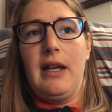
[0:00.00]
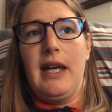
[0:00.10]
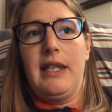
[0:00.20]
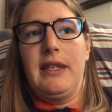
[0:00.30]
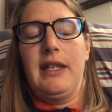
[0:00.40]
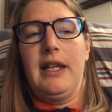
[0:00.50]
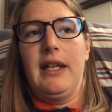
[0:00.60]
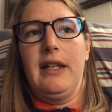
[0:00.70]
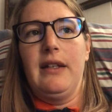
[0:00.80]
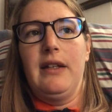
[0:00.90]
And
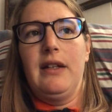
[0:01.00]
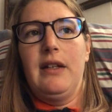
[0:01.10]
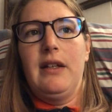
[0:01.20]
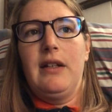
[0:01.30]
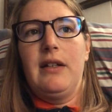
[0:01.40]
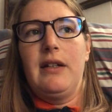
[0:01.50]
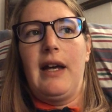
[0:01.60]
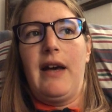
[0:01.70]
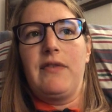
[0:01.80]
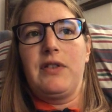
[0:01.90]
then
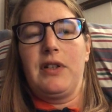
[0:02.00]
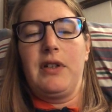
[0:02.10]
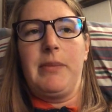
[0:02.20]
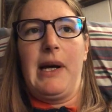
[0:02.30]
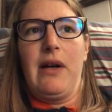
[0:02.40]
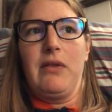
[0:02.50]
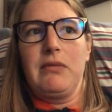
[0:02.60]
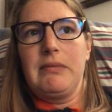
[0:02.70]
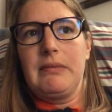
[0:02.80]
after about,